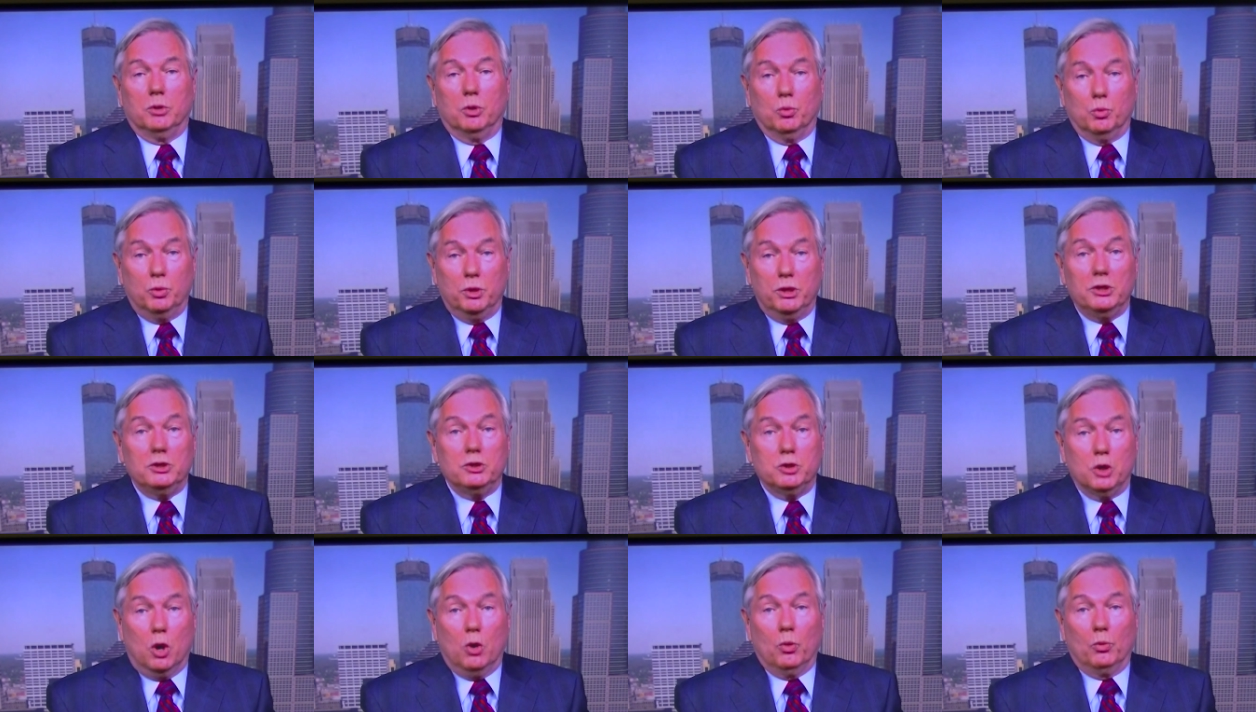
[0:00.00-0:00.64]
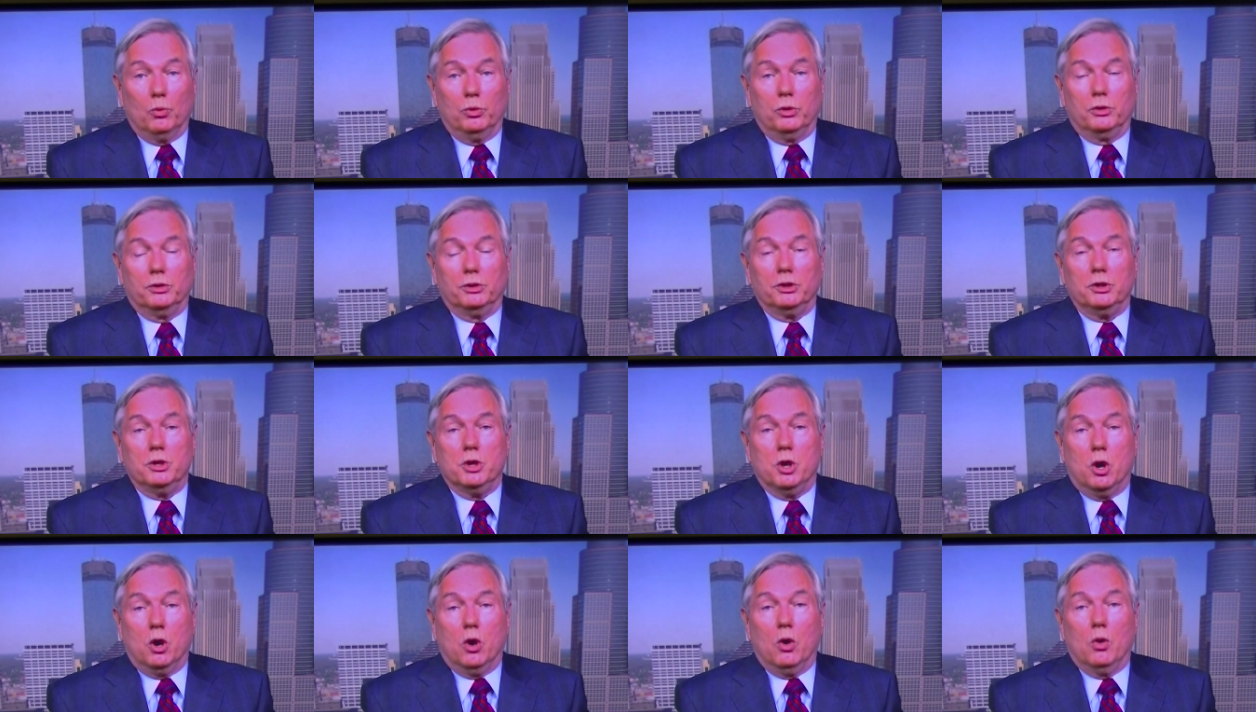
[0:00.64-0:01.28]
but we don't
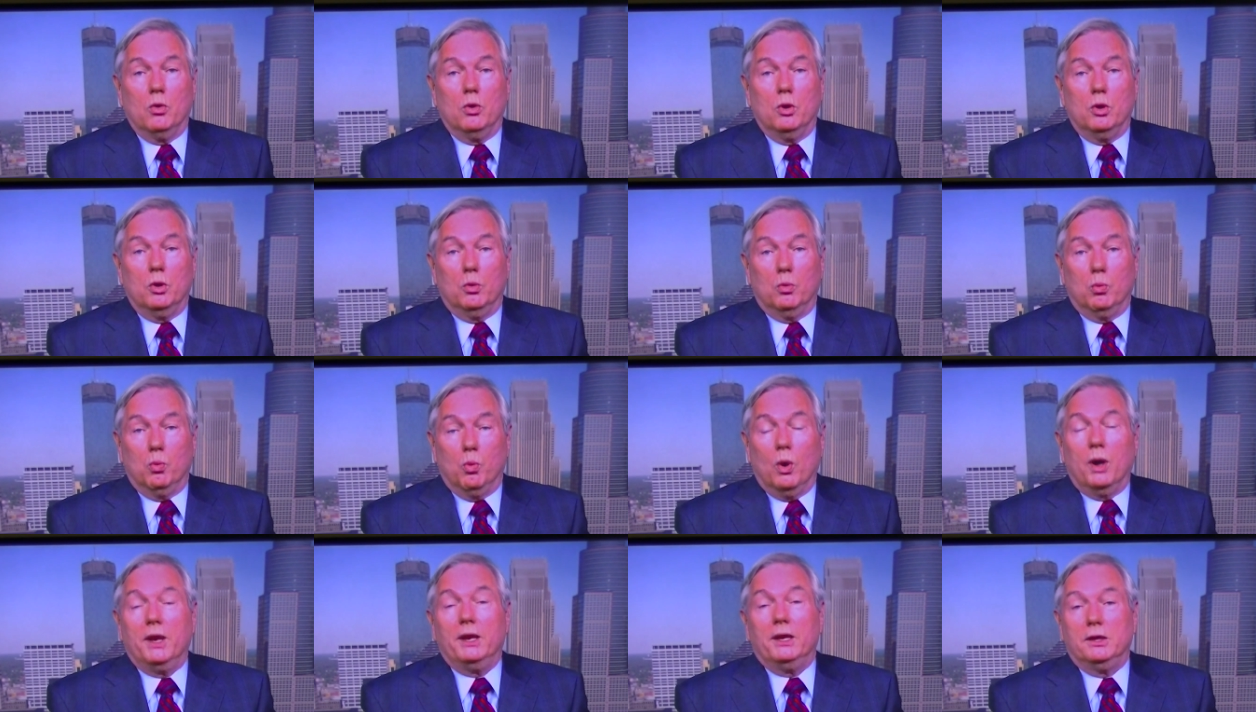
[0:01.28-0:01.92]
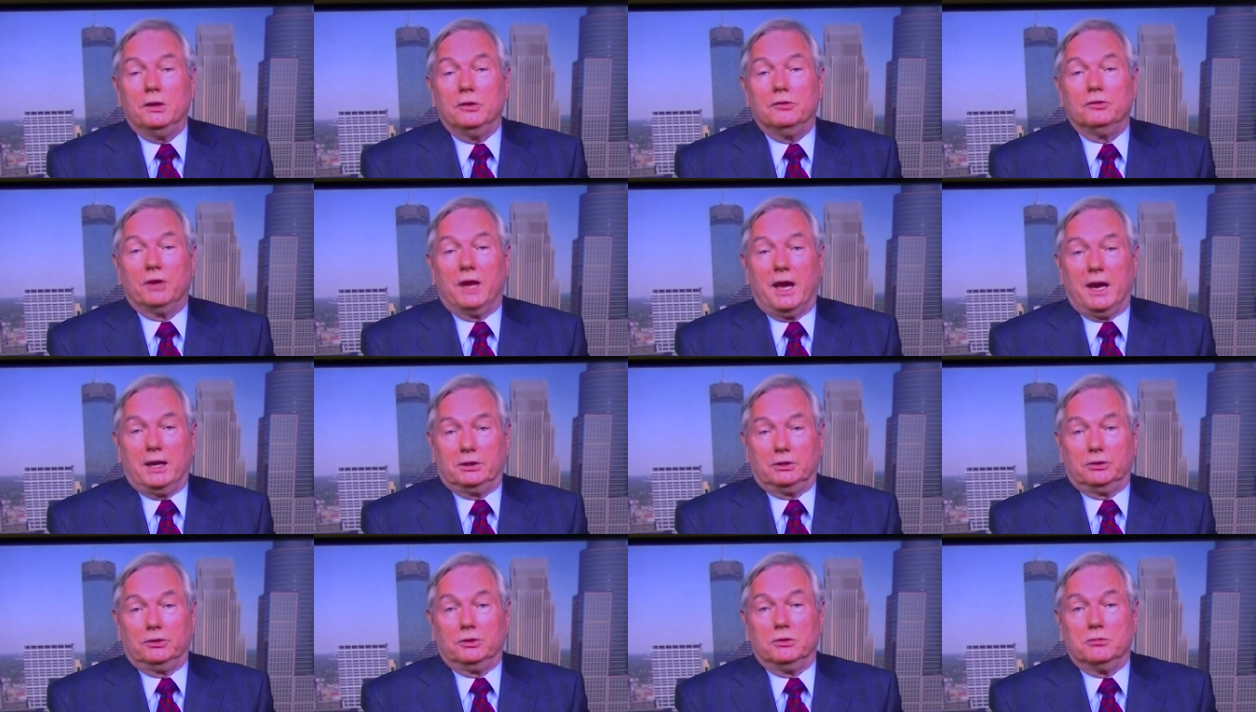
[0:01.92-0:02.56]
really know what is
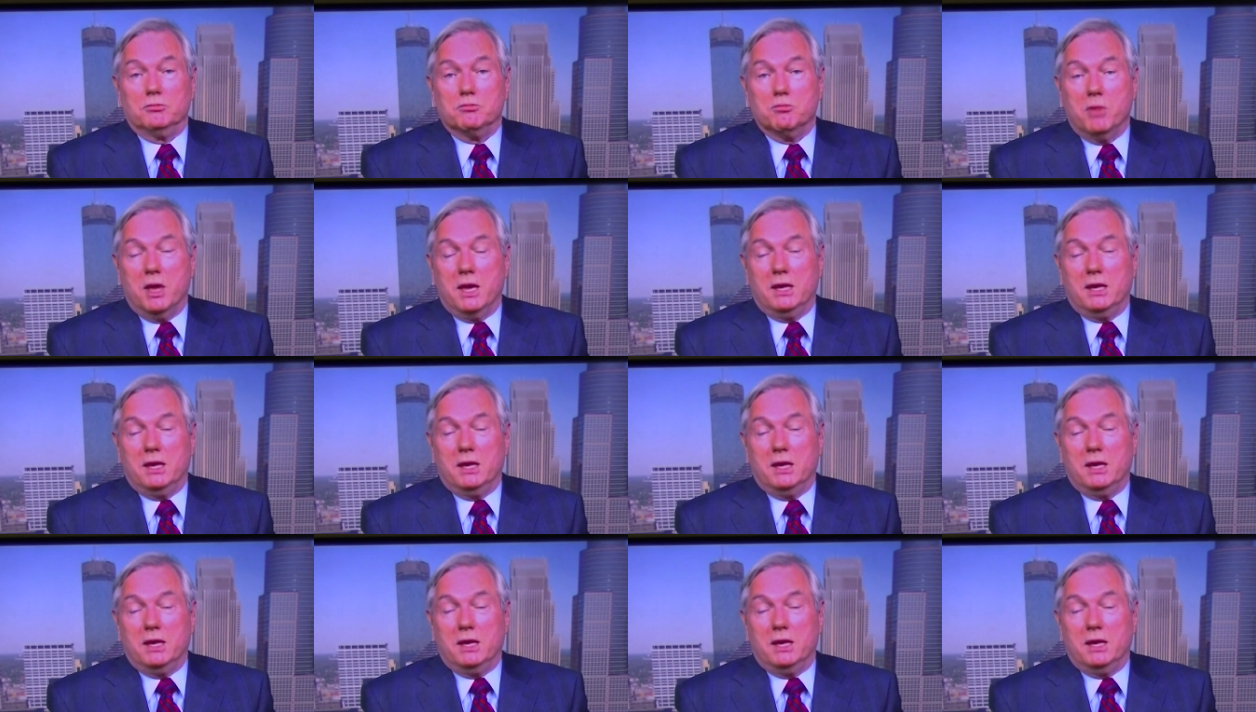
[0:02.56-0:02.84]
actually